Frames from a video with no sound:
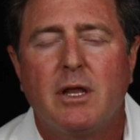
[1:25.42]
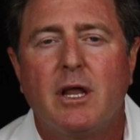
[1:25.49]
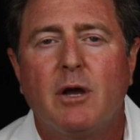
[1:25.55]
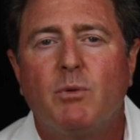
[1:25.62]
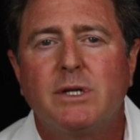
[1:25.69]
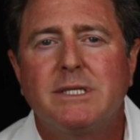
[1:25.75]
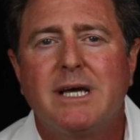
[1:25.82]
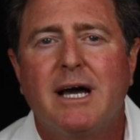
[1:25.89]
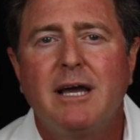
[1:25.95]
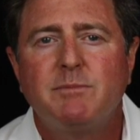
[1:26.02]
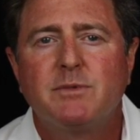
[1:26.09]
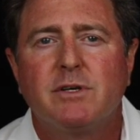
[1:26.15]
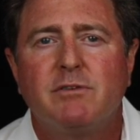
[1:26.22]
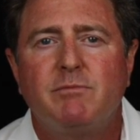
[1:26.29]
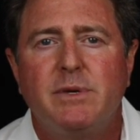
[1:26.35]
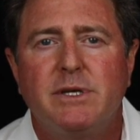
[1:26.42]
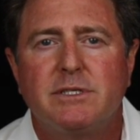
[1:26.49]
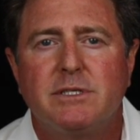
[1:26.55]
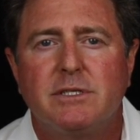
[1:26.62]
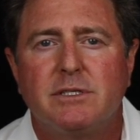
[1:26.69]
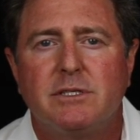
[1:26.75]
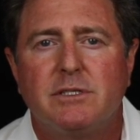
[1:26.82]
Now, what types of
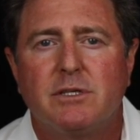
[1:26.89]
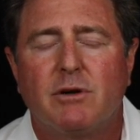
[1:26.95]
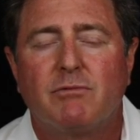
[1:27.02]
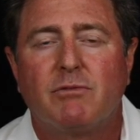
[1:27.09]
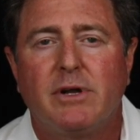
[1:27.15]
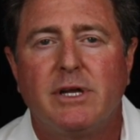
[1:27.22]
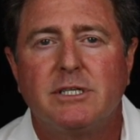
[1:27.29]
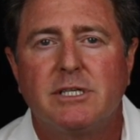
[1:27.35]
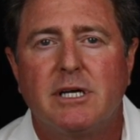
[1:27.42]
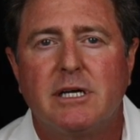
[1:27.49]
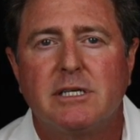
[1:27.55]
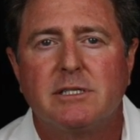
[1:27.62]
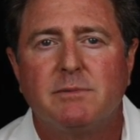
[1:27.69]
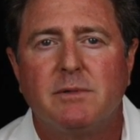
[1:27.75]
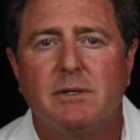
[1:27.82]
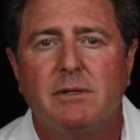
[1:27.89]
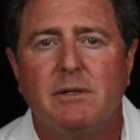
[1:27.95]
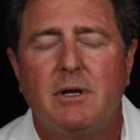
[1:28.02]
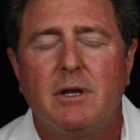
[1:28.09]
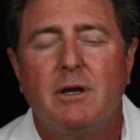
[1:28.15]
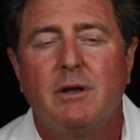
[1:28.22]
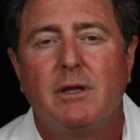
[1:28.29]
businesses are franchisable?
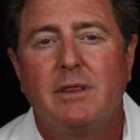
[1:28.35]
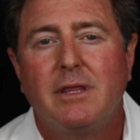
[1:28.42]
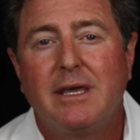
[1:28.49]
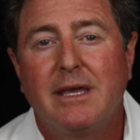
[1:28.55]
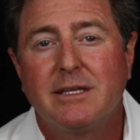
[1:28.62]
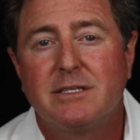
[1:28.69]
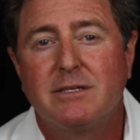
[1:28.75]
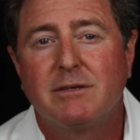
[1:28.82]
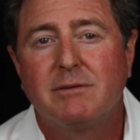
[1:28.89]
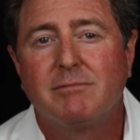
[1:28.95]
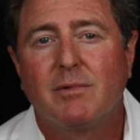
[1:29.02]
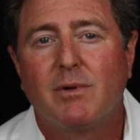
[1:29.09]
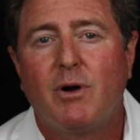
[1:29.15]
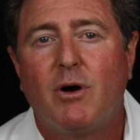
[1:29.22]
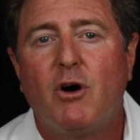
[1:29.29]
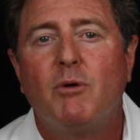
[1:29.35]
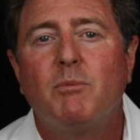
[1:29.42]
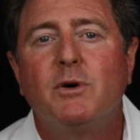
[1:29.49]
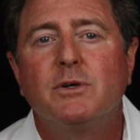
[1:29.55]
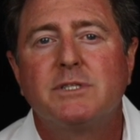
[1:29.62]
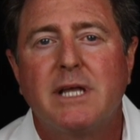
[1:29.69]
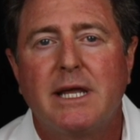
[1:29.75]
The answer,
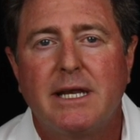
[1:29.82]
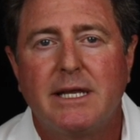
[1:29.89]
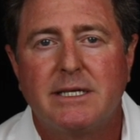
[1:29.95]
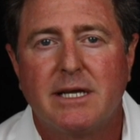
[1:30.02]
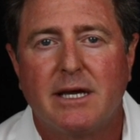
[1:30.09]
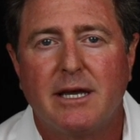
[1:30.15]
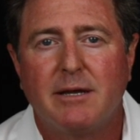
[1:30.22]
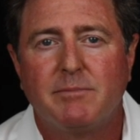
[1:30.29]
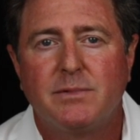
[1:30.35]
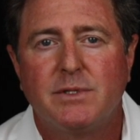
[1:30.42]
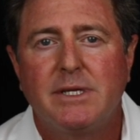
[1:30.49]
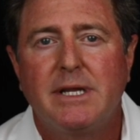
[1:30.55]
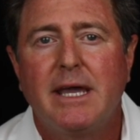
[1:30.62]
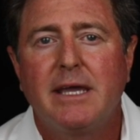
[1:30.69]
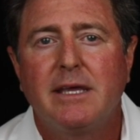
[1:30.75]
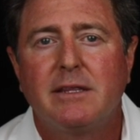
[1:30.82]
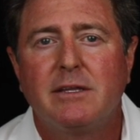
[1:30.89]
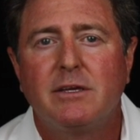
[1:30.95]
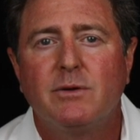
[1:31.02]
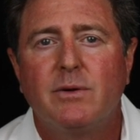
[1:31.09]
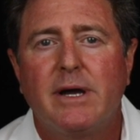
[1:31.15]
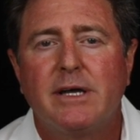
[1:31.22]
almost any type. Today in
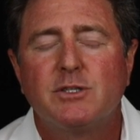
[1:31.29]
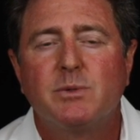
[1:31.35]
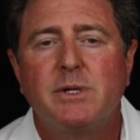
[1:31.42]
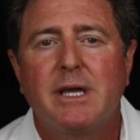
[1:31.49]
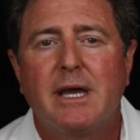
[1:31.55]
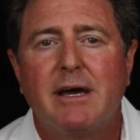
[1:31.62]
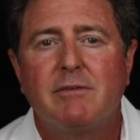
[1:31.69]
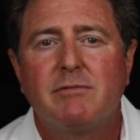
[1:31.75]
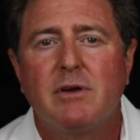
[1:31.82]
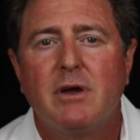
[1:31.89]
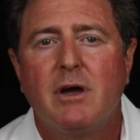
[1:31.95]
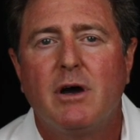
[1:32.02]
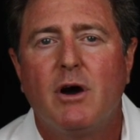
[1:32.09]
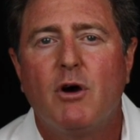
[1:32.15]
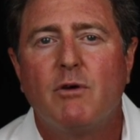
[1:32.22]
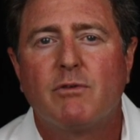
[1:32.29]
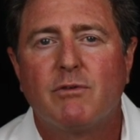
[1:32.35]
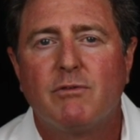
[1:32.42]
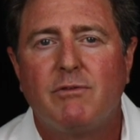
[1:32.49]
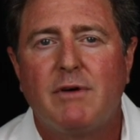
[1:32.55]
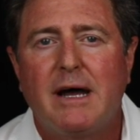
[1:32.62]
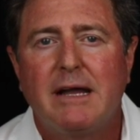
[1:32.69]
the U.S. we have over
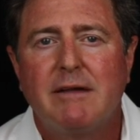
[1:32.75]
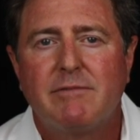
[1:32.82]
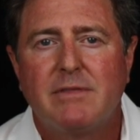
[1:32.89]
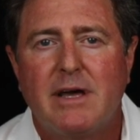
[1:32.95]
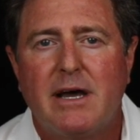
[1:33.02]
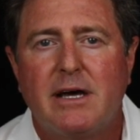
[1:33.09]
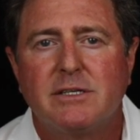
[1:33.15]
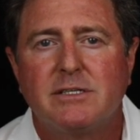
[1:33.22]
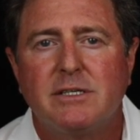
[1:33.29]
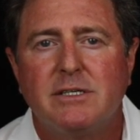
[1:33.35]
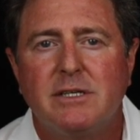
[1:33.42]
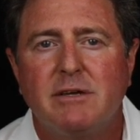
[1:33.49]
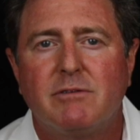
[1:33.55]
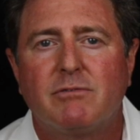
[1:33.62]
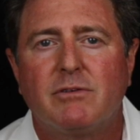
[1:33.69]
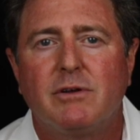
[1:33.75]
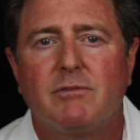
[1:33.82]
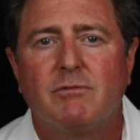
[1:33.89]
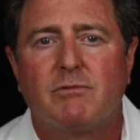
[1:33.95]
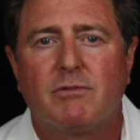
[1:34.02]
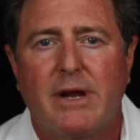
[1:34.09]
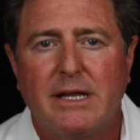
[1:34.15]
5,000 different
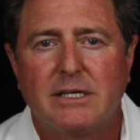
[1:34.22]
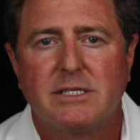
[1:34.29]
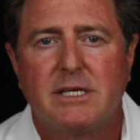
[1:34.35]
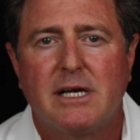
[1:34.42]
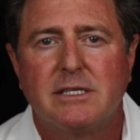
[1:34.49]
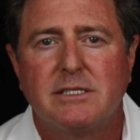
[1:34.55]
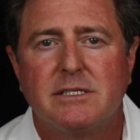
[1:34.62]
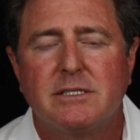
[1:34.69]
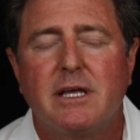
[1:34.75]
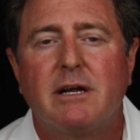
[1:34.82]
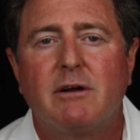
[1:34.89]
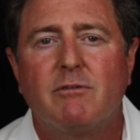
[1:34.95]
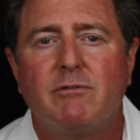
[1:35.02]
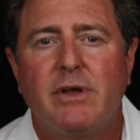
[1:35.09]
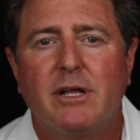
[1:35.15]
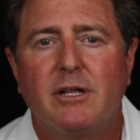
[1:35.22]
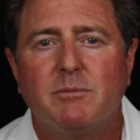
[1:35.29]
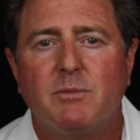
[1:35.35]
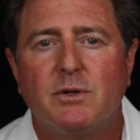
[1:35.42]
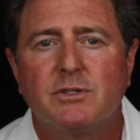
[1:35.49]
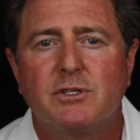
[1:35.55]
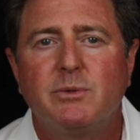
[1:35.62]
franchises that are
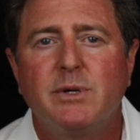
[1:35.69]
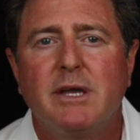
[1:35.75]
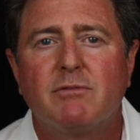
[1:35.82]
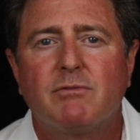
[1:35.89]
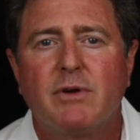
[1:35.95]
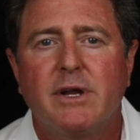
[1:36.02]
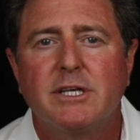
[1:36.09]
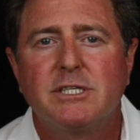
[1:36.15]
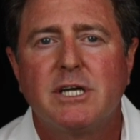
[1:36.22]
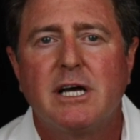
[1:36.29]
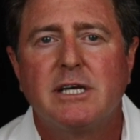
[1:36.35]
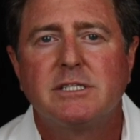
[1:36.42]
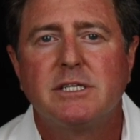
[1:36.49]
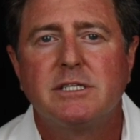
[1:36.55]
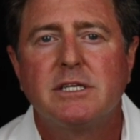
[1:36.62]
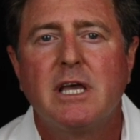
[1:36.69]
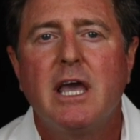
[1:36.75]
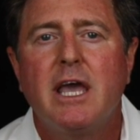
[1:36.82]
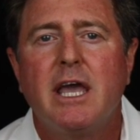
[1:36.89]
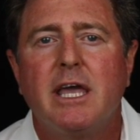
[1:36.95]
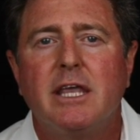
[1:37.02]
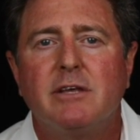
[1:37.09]
available. So we have franchises
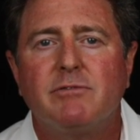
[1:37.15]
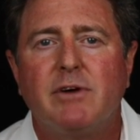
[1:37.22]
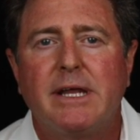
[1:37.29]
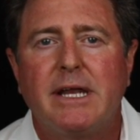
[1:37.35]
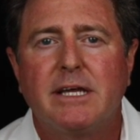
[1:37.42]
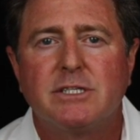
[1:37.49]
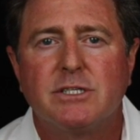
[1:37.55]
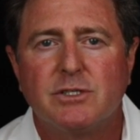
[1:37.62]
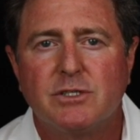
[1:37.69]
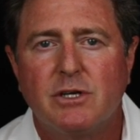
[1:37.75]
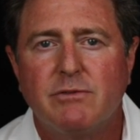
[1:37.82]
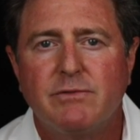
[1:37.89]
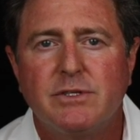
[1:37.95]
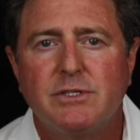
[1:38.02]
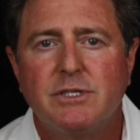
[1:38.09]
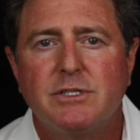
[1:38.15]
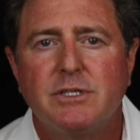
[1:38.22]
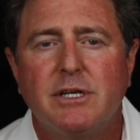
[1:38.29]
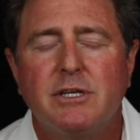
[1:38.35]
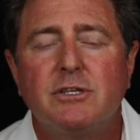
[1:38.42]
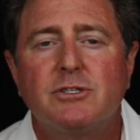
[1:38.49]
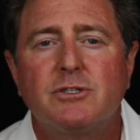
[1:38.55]
in the financial services
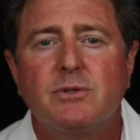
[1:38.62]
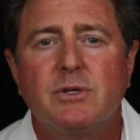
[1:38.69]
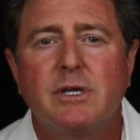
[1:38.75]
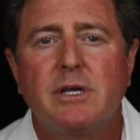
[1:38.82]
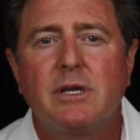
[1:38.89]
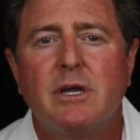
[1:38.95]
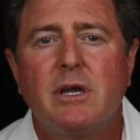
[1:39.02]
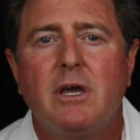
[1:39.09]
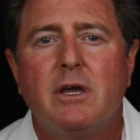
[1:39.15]
industry,